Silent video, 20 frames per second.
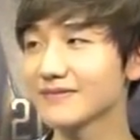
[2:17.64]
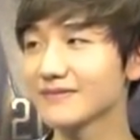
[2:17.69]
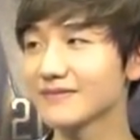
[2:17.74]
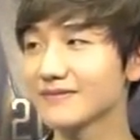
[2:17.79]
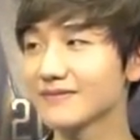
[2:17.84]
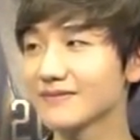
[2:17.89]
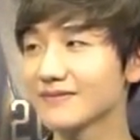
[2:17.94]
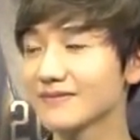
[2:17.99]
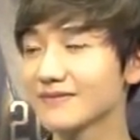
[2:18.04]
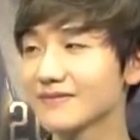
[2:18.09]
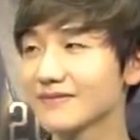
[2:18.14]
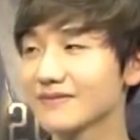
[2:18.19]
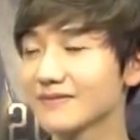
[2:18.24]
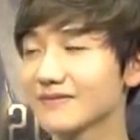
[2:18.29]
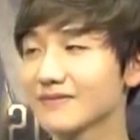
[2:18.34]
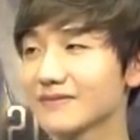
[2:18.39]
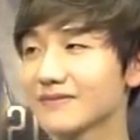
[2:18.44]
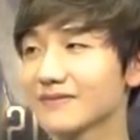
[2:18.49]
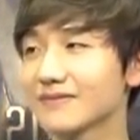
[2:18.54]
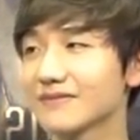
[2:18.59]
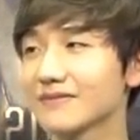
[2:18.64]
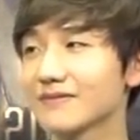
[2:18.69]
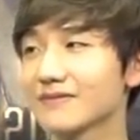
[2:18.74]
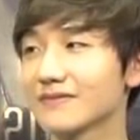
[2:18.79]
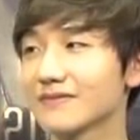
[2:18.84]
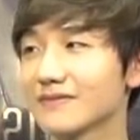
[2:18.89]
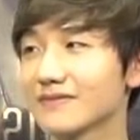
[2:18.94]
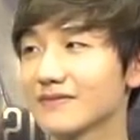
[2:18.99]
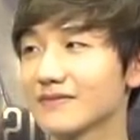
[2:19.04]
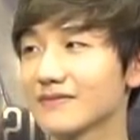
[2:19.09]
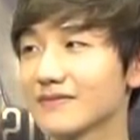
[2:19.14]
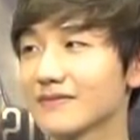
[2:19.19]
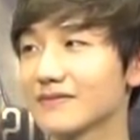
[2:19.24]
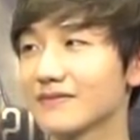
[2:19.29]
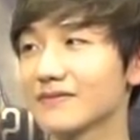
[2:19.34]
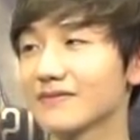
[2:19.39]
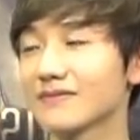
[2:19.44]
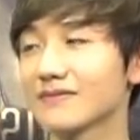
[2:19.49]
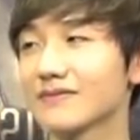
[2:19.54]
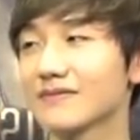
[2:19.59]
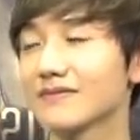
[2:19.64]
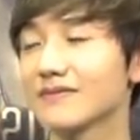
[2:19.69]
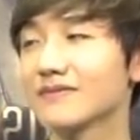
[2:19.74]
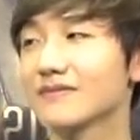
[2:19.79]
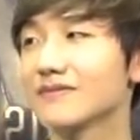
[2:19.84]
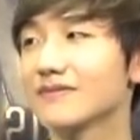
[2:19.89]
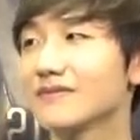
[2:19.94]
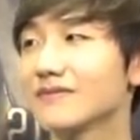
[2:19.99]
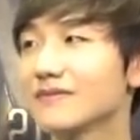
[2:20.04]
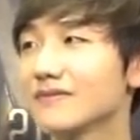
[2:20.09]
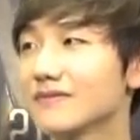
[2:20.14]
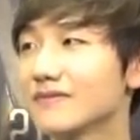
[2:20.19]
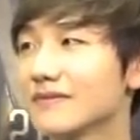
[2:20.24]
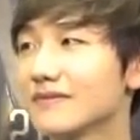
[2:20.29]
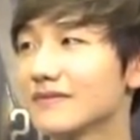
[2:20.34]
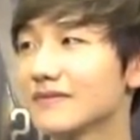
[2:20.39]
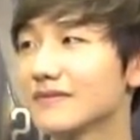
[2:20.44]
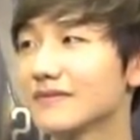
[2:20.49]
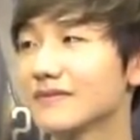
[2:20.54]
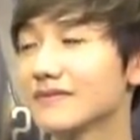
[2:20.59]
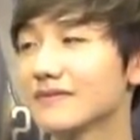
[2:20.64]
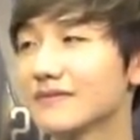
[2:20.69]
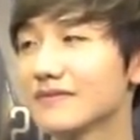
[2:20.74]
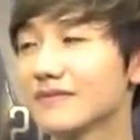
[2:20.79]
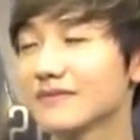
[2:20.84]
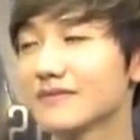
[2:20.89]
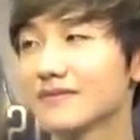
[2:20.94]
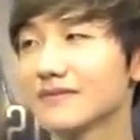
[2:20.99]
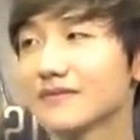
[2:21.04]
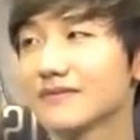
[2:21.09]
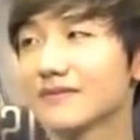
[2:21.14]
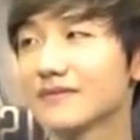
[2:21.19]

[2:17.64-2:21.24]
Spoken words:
This person isn't speaking.